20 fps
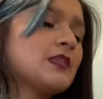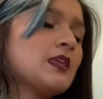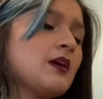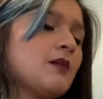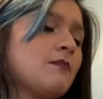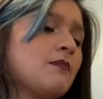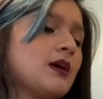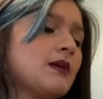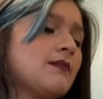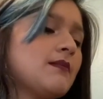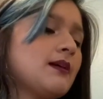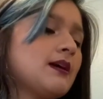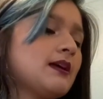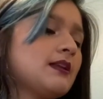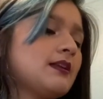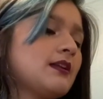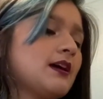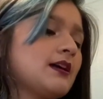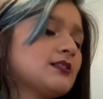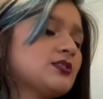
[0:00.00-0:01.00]
Bye-bye,
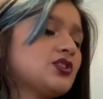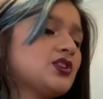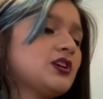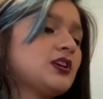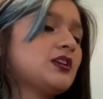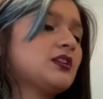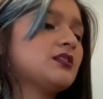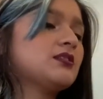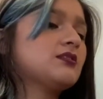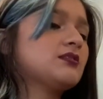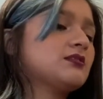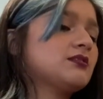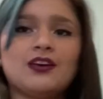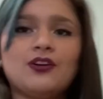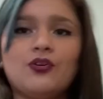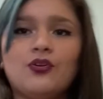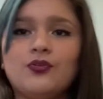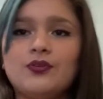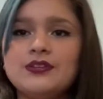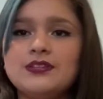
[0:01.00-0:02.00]
not chicken. I
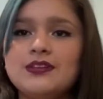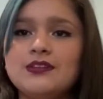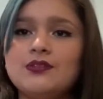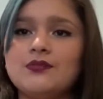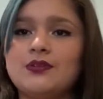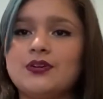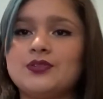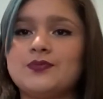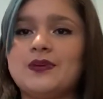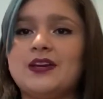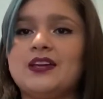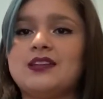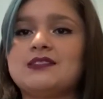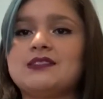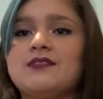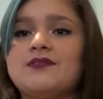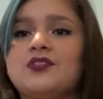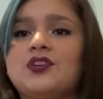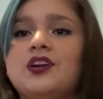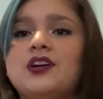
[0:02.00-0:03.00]
always have to wash my hands
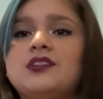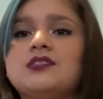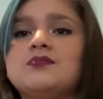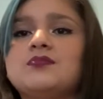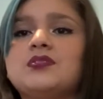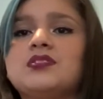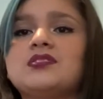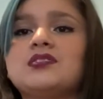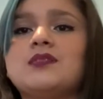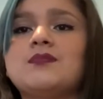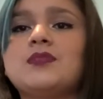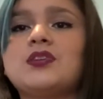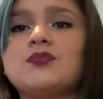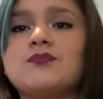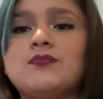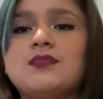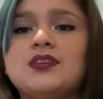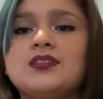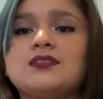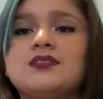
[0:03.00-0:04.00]
after eggs because I make a
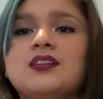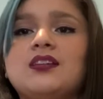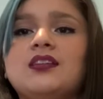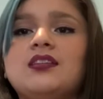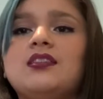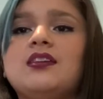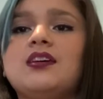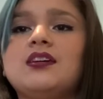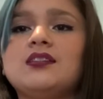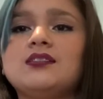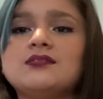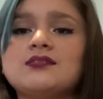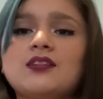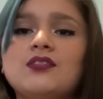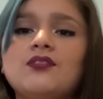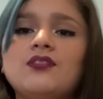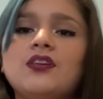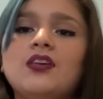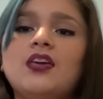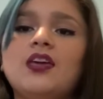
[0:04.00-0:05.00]
mess getting the egg out.
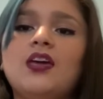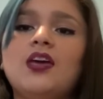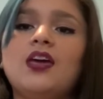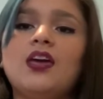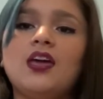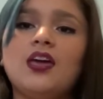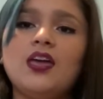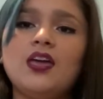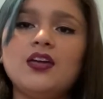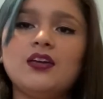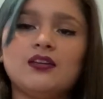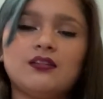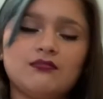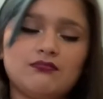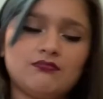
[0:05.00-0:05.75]
Egg.